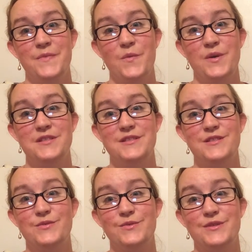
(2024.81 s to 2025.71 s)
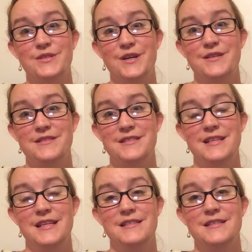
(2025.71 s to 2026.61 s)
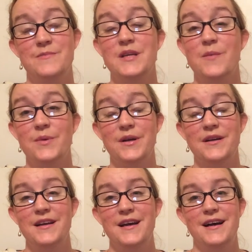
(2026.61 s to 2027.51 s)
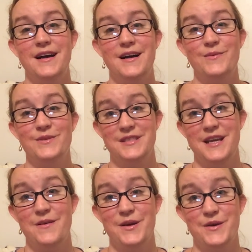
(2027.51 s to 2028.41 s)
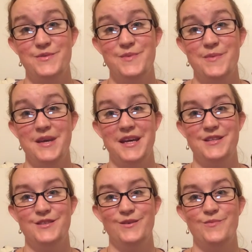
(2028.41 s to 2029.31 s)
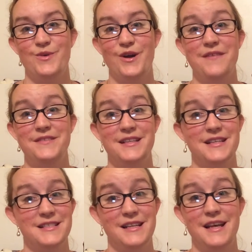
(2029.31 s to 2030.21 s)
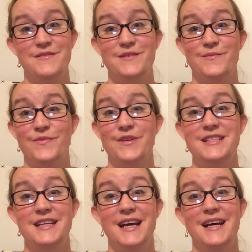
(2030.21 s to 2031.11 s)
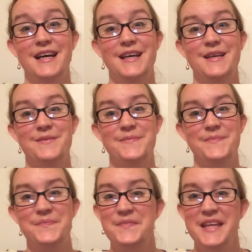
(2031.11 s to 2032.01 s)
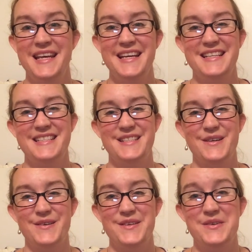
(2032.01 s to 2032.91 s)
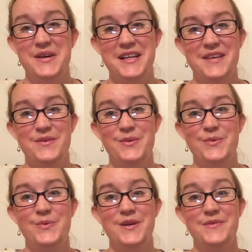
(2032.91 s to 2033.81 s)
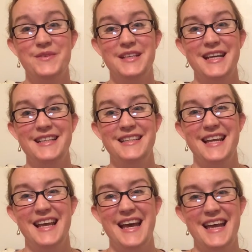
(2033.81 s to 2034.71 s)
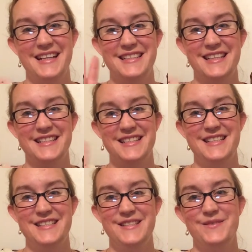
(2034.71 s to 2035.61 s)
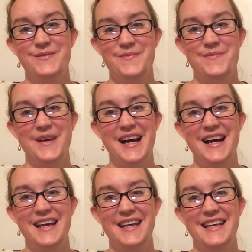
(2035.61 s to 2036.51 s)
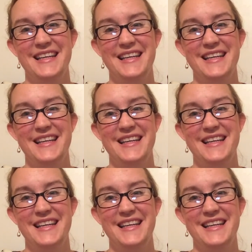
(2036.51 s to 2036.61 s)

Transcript: once the school starts in September, we'll see how it goes. Maybe I can do it more often because I'll have some free time. So you all have a wonderful night, and I'll talk to you soon. Bye.